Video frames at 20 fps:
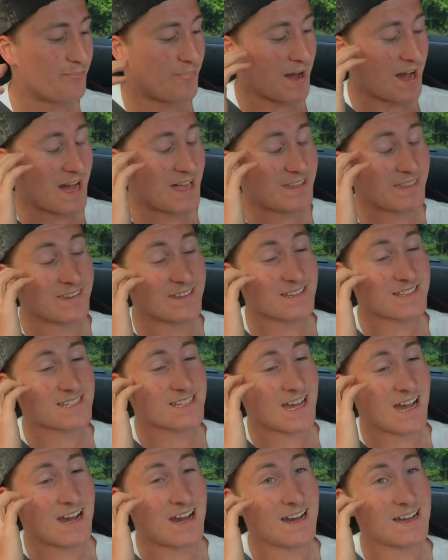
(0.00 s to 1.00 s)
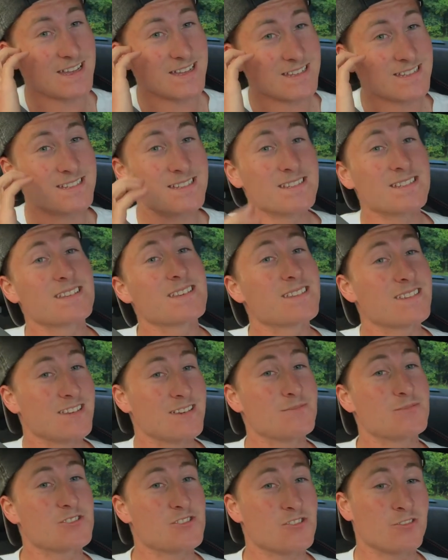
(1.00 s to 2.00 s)
but this car is a
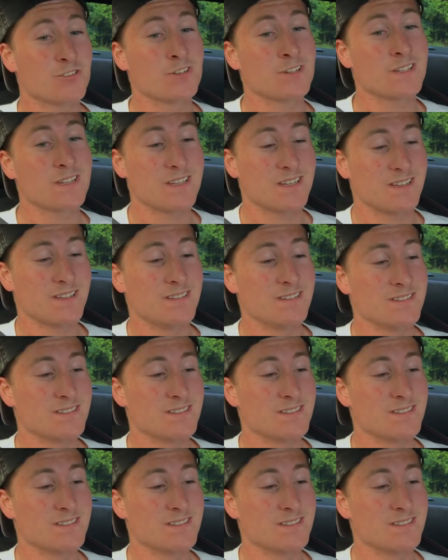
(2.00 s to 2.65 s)
Tiptronic. It